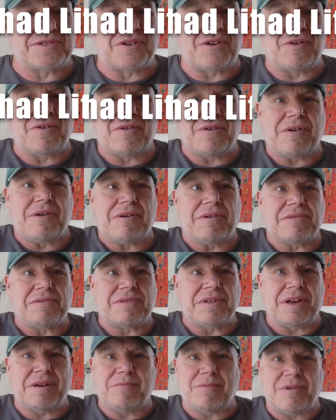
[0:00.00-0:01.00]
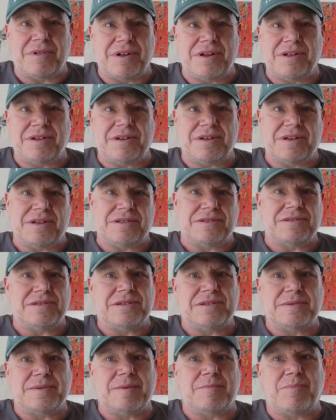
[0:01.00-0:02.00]
how I'll label it in,
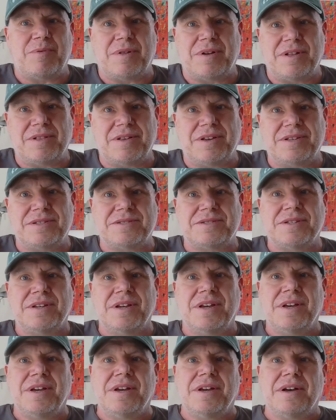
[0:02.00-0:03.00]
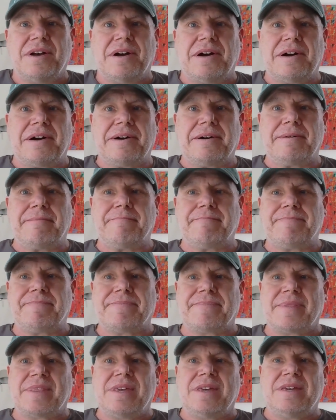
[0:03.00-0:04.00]
in the playlist. Um,
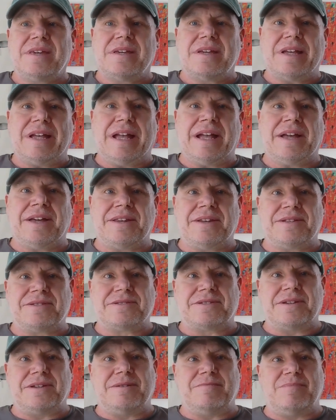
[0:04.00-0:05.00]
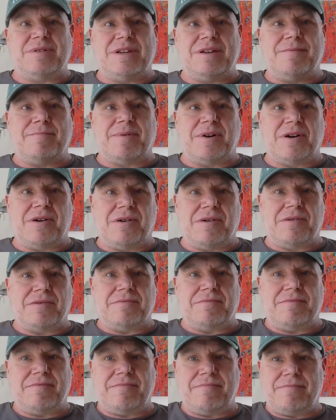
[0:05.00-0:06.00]
and it's going to be
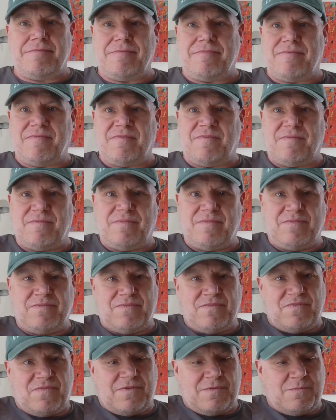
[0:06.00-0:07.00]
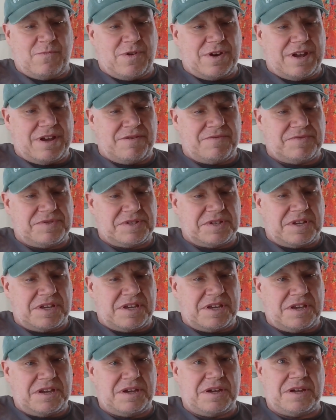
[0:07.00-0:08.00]
about from when I was a
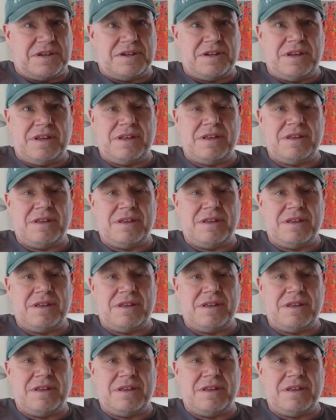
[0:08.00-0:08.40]
kid